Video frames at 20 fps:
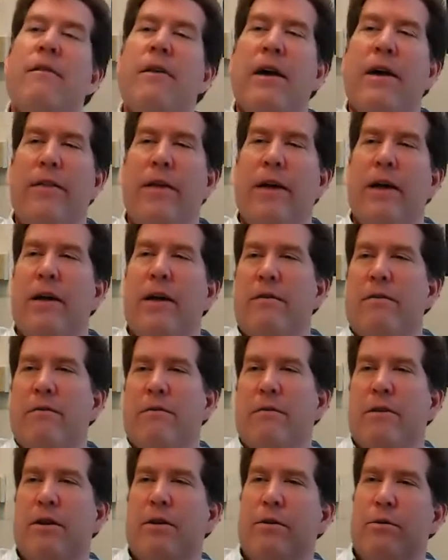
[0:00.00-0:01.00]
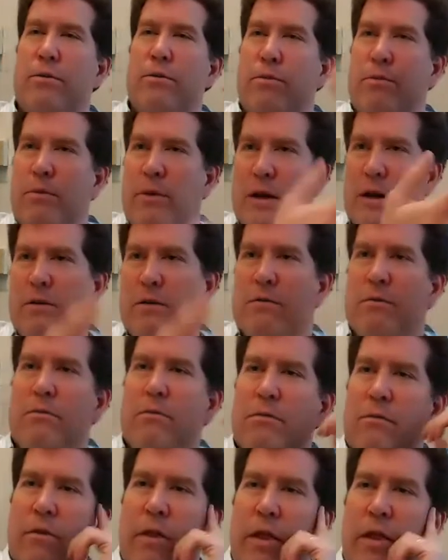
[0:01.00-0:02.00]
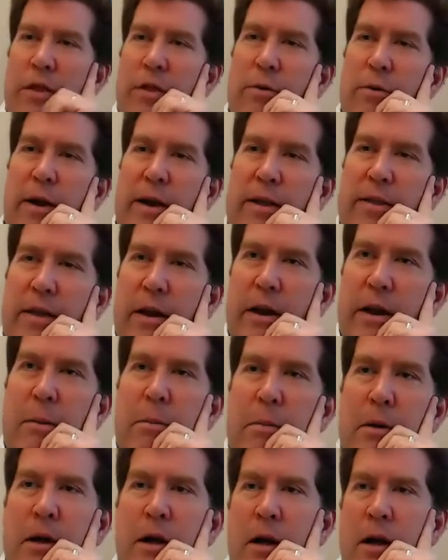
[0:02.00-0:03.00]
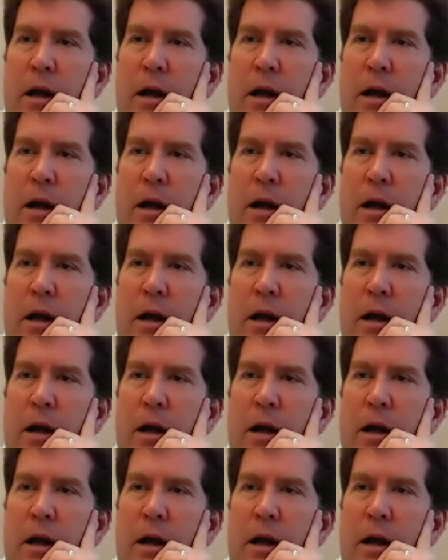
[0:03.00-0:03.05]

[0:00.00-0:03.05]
and then you write that up.